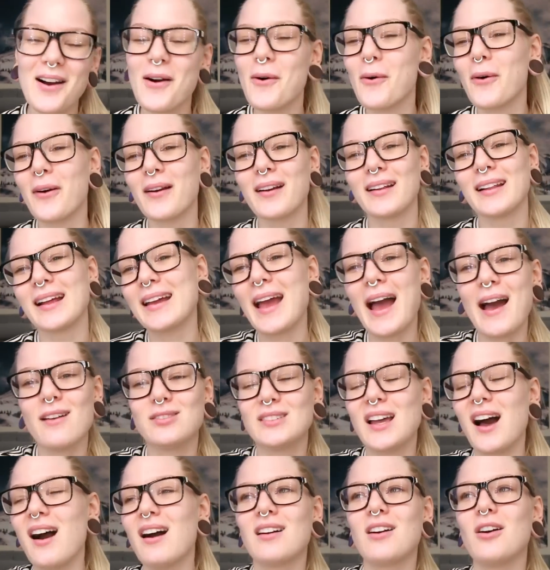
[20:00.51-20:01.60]
or like have
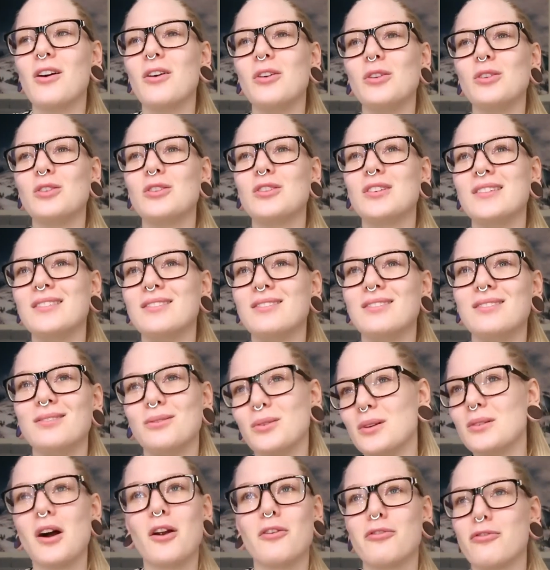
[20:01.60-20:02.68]
tacos
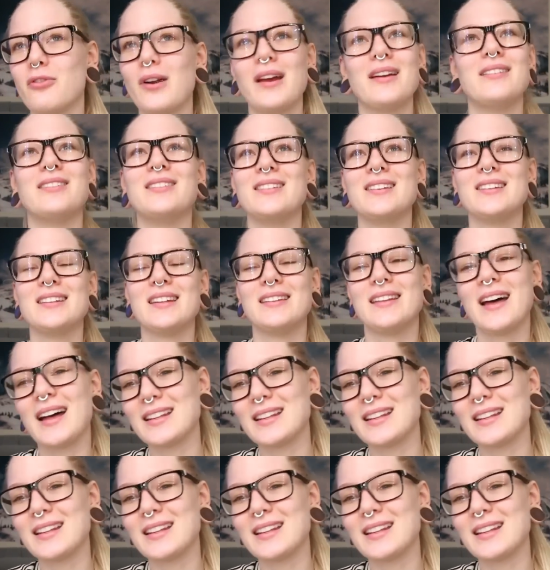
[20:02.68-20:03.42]
with our friends and